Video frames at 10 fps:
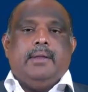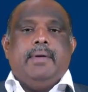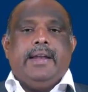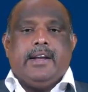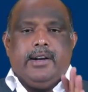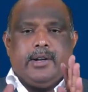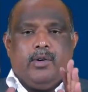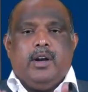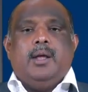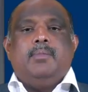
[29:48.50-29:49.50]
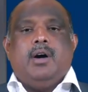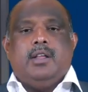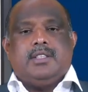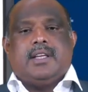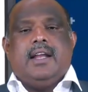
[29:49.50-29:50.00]
And the main control
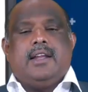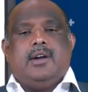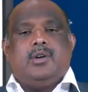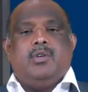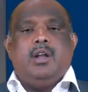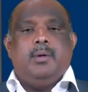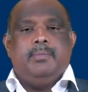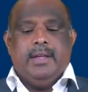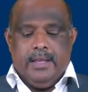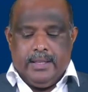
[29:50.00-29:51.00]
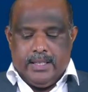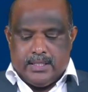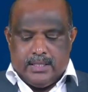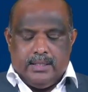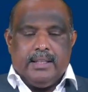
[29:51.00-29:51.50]
volume or the scalar control volume
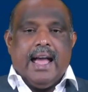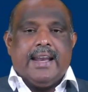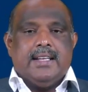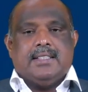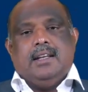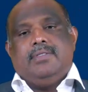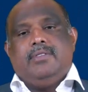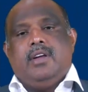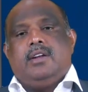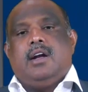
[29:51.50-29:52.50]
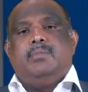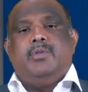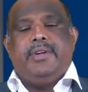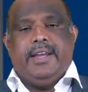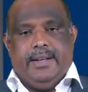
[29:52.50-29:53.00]
is there itself. We are
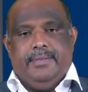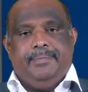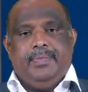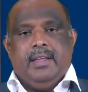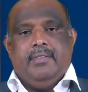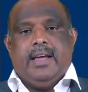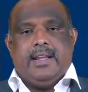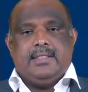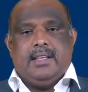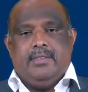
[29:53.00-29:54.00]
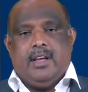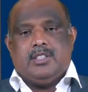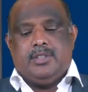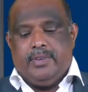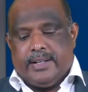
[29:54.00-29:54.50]
not moving it. Whereas the
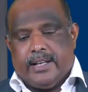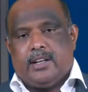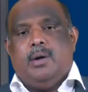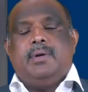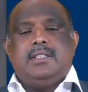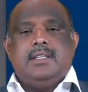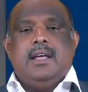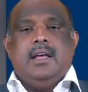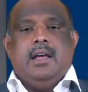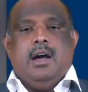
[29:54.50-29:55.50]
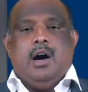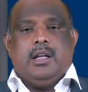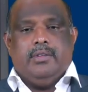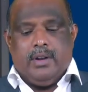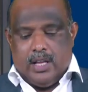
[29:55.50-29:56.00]
velocity vector components
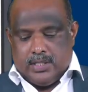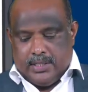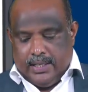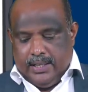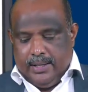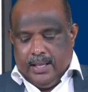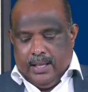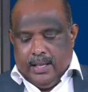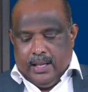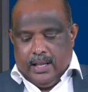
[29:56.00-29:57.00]
or the velocity